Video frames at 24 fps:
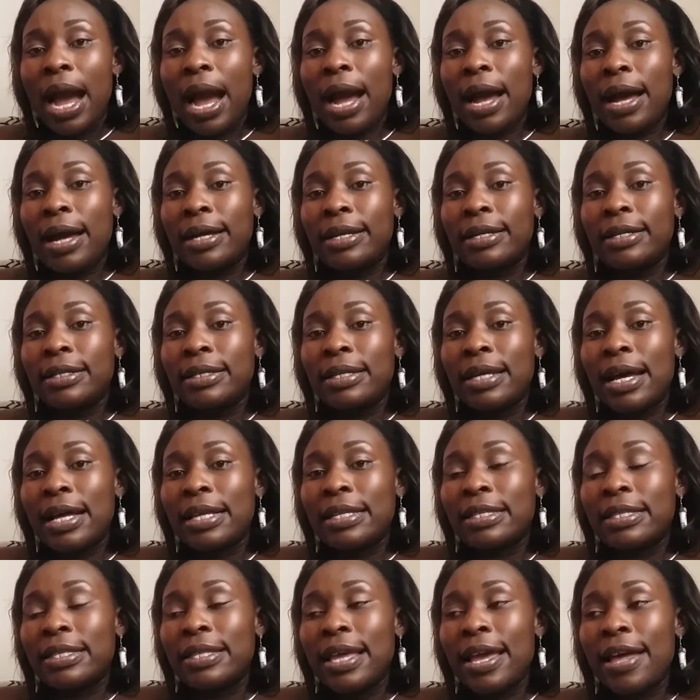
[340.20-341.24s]
and
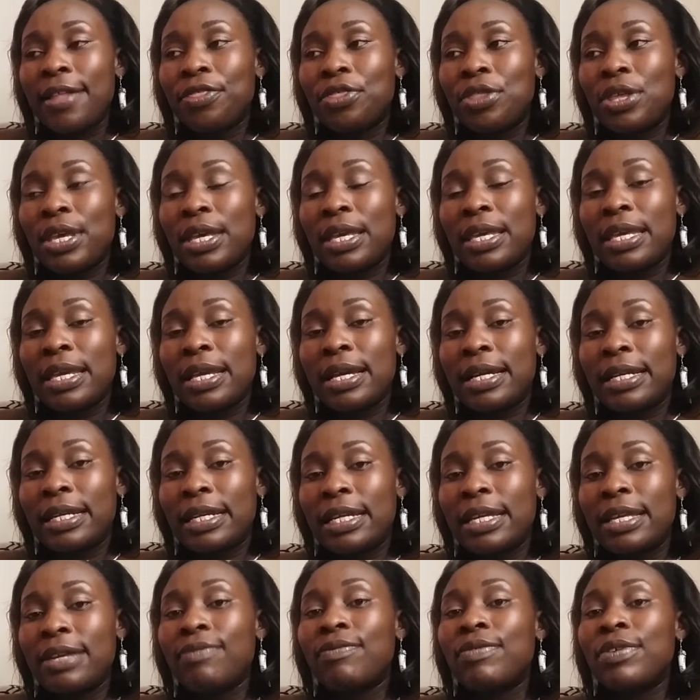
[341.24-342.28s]
as they're thinking
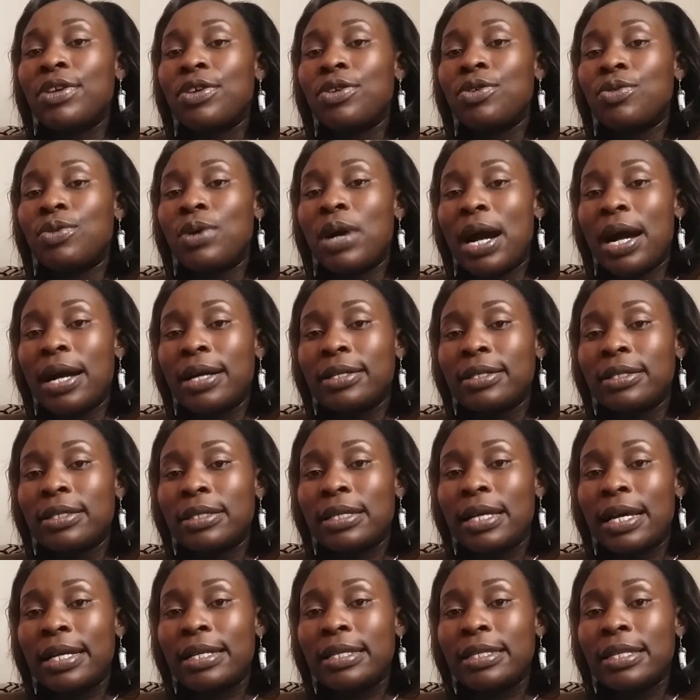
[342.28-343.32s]
and giving you
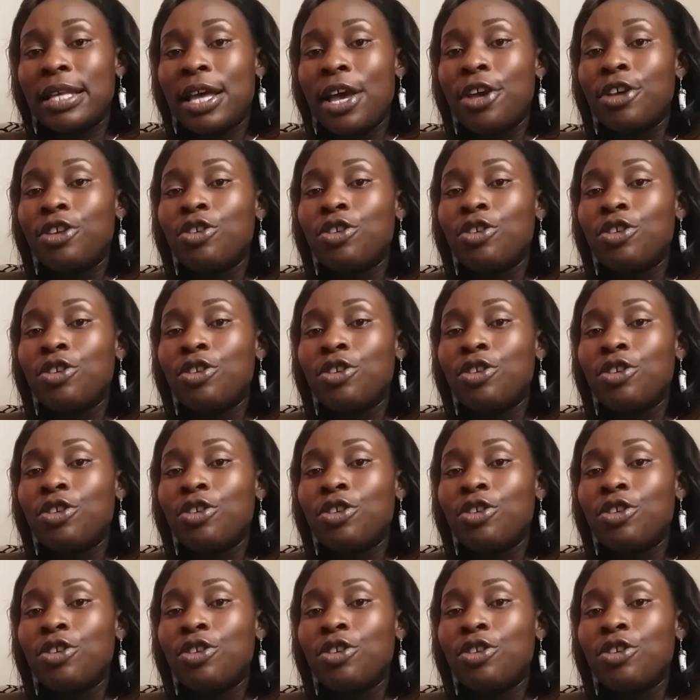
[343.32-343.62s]
answers,